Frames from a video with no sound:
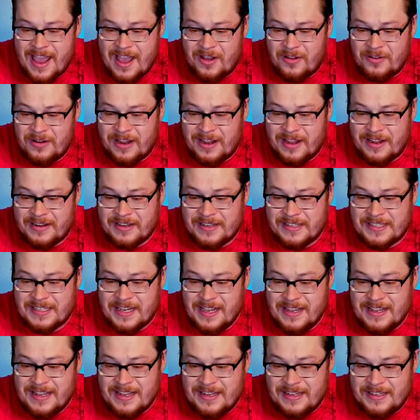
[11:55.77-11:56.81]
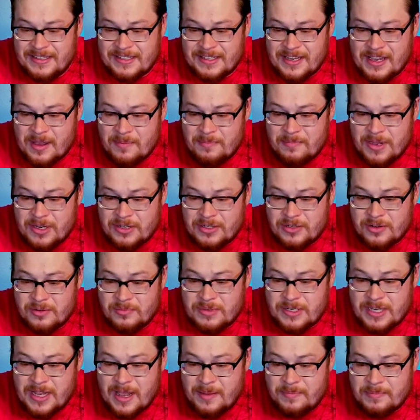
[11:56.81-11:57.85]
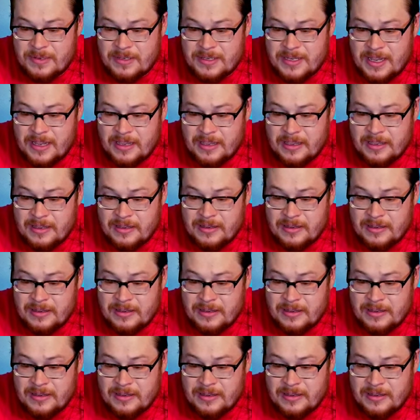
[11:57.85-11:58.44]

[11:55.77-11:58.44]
out on us. It's like a mushroom top dick.